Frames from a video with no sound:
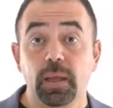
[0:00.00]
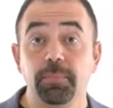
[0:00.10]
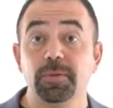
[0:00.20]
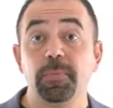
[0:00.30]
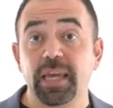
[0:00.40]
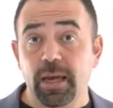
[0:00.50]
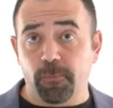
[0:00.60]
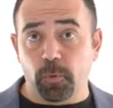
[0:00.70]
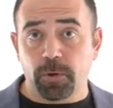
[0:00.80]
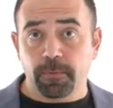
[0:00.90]
But be
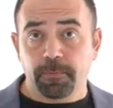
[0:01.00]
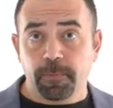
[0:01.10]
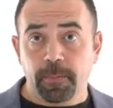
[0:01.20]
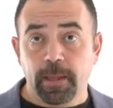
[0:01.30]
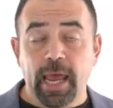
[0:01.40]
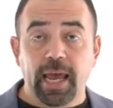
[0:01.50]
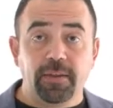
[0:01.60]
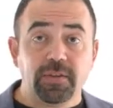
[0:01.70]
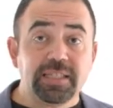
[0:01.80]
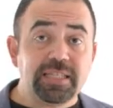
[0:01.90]
careful.
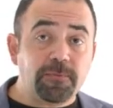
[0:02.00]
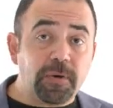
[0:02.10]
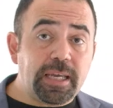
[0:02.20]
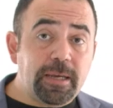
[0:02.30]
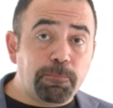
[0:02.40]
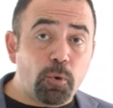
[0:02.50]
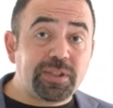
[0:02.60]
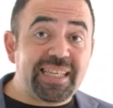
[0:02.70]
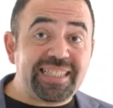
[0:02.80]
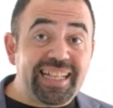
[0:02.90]
And this is very
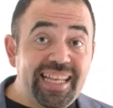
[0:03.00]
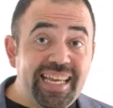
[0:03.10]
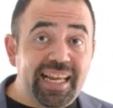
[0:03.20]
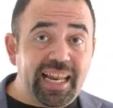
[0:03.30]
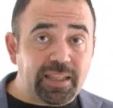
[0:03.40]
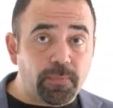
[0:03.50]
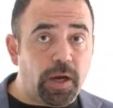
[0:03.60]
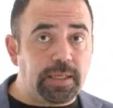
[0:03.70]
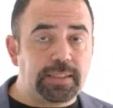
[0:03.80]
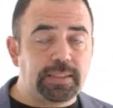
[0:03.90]
important legal
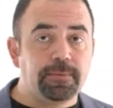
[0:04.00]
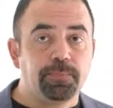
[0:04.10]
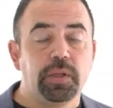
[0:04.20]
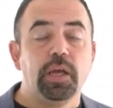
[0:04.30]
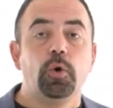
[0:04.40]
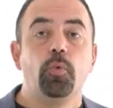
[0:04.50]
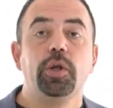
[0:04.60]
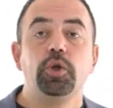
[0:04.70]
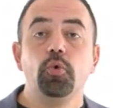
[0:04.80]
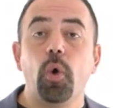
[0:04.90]
advice.
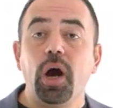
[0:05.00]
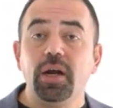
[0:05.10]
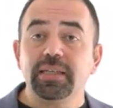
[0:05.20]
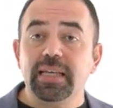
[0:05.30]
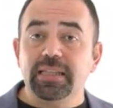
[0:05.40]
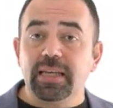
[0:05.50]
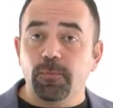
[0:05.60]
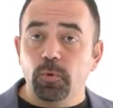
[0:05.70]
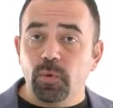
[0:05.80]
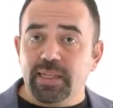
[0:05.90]
When you are
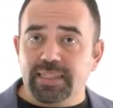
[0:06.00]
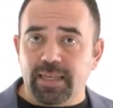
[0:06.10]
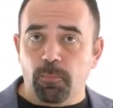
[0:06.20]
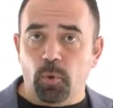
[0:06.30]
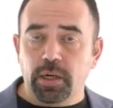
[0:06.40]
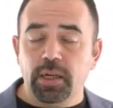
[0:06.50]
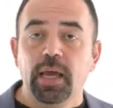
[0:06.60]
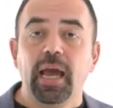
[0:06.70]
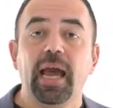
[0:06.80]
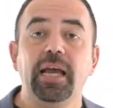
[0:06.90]
interviewing someone
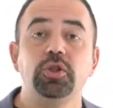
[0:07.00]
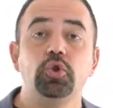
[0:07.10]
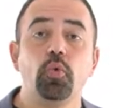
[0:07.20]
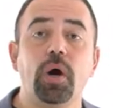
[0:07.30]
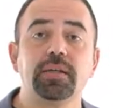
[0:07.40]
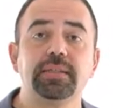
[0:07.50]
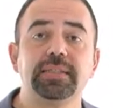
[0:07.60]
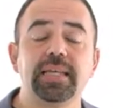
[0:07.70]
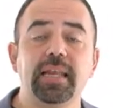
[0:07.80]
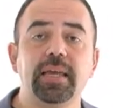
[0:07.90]
and you are
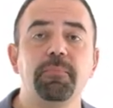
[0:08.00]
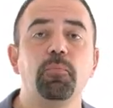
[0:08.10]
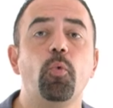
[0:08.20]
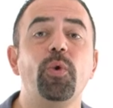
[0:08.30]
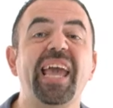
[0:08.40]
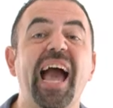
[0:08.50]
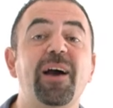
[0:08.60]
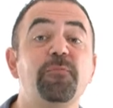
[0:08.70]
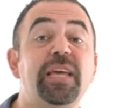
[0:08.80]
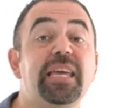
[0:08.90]
saying him, we
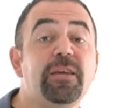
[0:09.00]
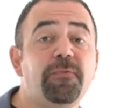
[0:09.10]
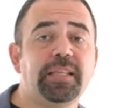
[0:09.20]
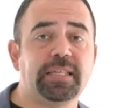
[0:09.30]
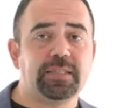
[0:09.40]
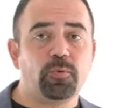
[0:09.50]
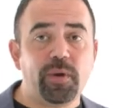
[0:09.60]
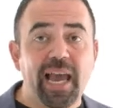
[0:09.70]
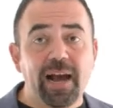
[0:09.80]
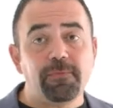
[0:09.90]
have the evidence,
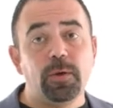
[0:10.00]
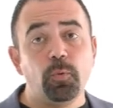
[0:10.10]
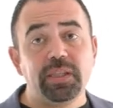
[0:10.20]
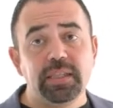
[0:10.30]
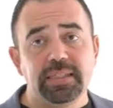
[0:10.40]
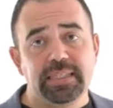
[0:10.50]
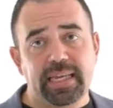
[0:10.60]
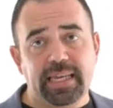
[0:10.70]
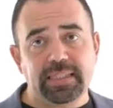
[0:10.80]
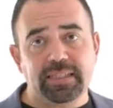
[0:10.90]
we have the witnesses
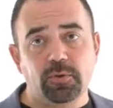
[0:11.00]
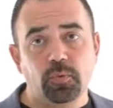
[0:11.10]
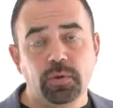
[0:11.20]
against you.